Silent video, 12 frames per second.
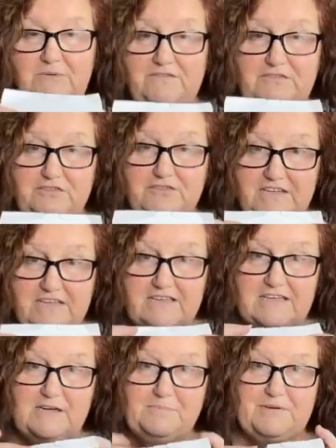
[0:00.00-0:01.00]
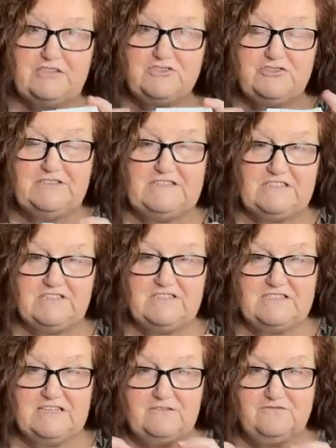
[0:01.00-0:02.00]
So if you're thinking about treating
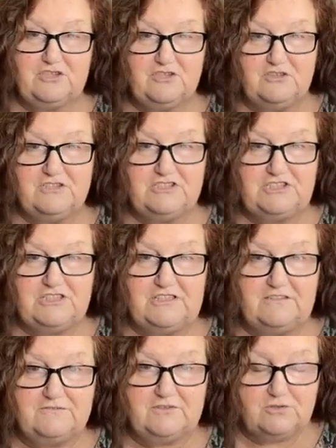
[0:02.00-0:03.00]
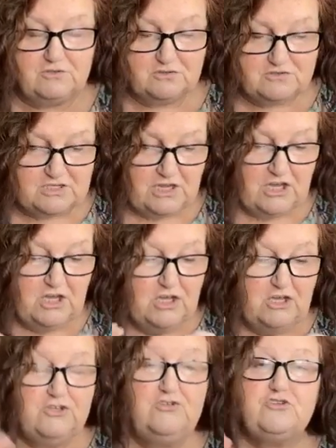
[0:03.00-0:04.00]
yourself to collagen, of course,
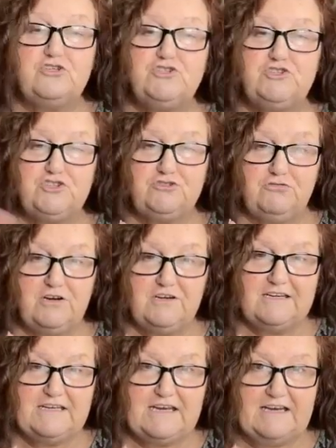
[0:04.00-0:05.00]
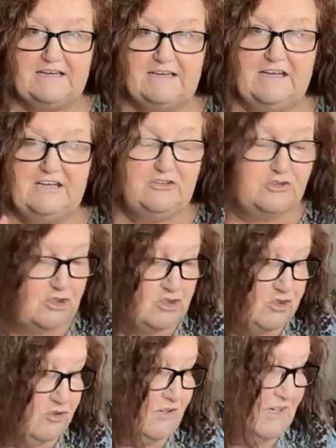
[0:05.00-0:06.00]
you can try it. You
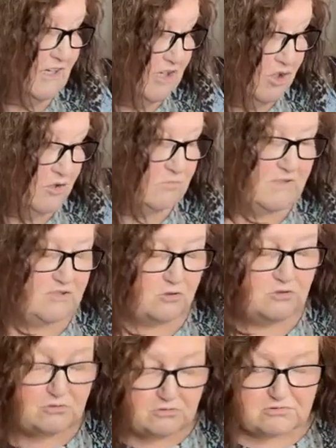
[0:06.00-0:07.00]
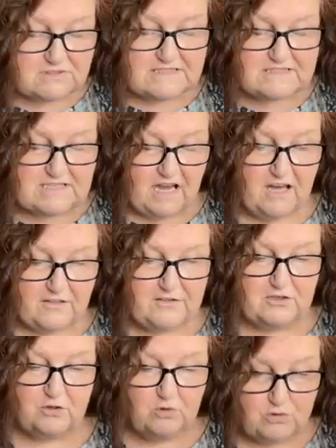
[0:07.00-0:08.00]
can try it along with all these
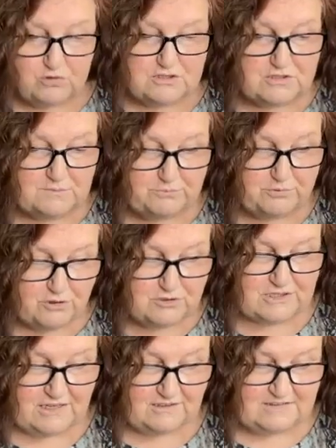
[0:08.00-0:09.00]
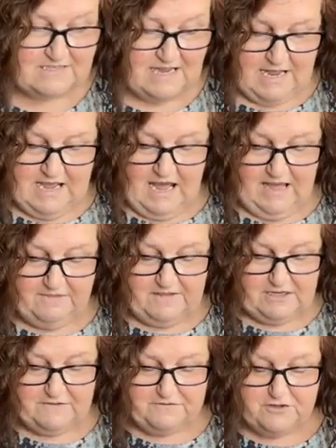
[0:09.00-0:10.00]
other awesome products.
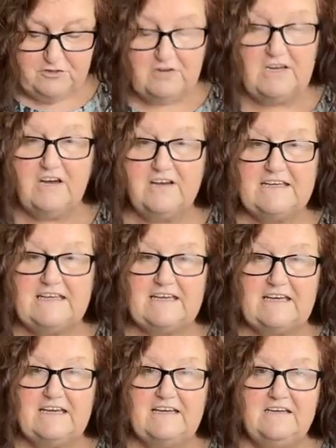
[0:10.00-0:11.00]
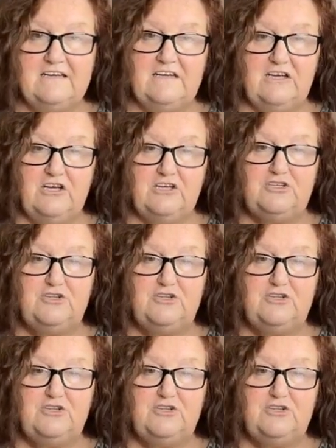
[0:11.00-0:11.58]
And then if you like it,